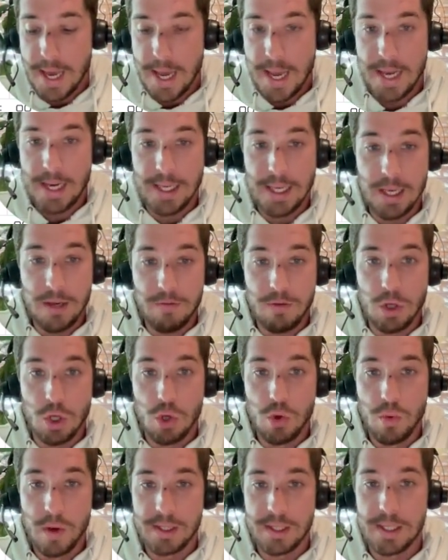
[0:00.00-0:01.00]
and give
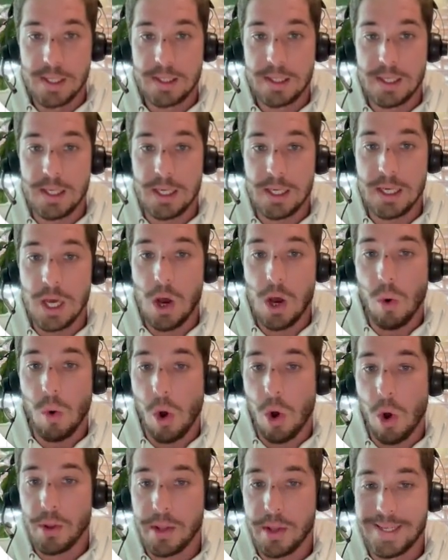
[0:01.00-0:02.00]
you as the CEO
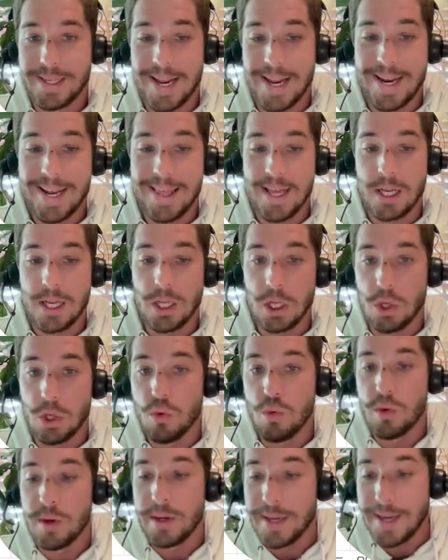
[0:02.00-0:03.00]
all the data that
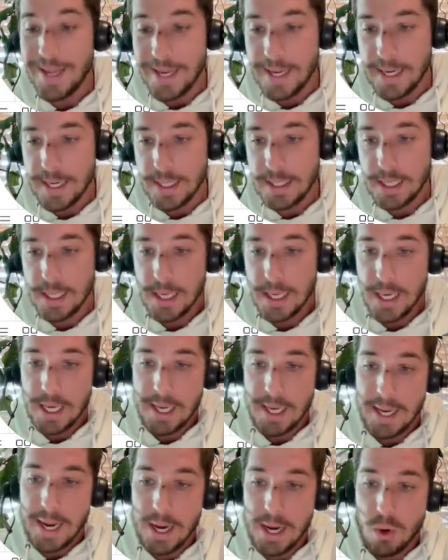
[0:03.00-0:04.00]
you need
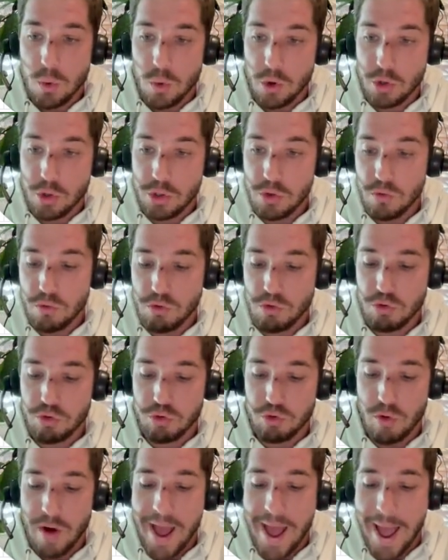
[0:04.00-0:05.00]
in order to
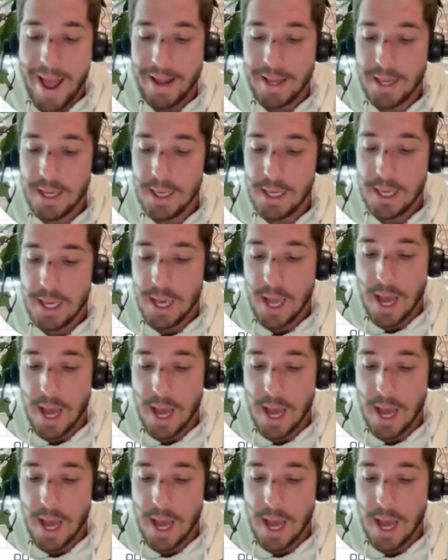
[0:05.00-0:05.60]
track